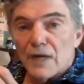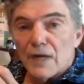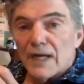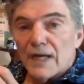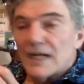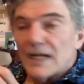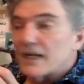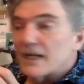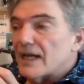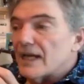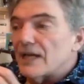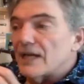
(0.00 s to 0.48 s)

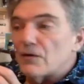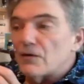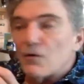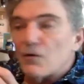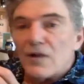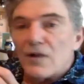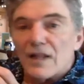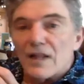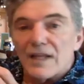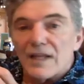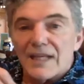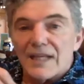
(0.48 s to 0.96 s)
in
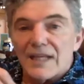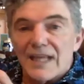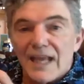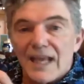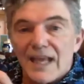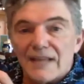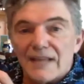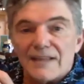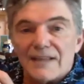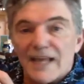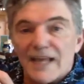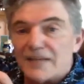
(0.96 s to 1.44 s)
order to
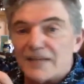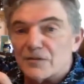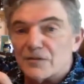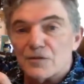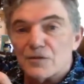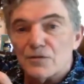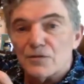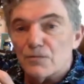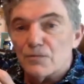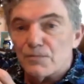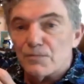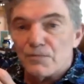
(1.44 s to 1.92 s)
get that
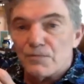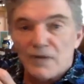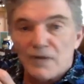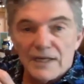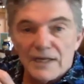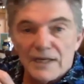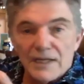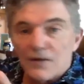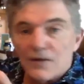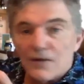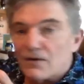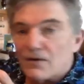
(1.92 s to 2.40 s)
soup
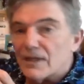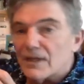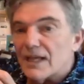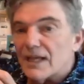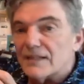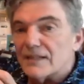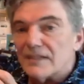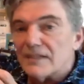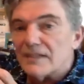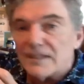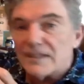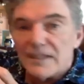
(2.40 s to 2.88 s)
ready or get
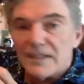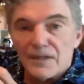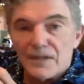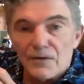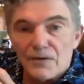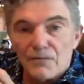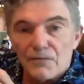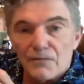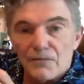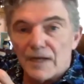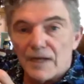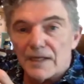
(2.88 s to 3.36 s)
the dinner
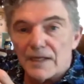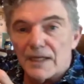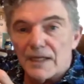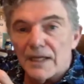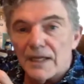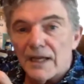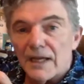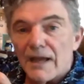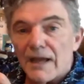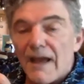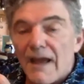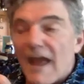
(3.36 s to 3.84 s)
ready.
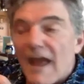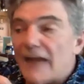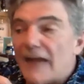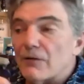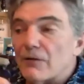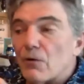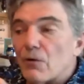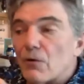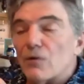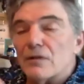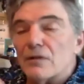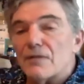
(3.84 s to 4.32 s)
And
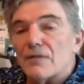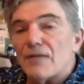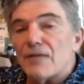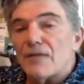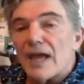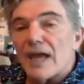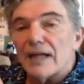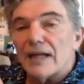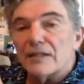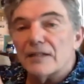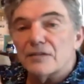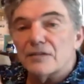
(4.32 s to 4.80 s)
all of
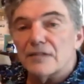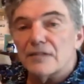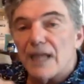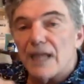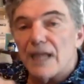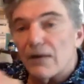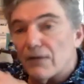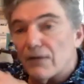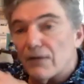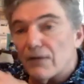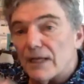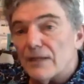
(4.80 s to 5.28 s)
that is
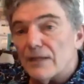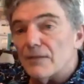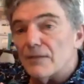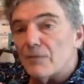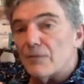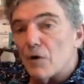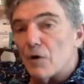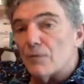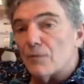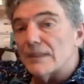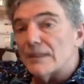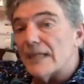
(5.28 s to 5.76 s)
now in the
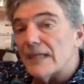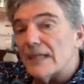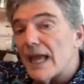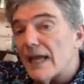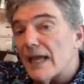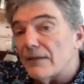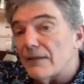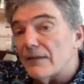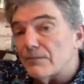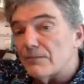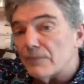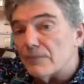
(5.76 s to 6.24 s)
moment
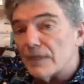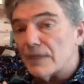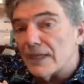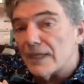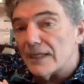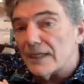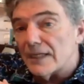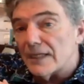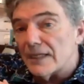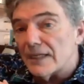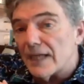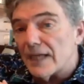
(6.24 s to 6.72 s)
and
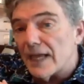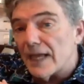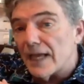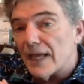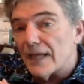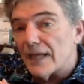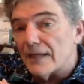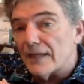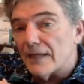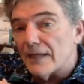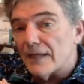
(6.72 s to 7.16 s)
planning ahead.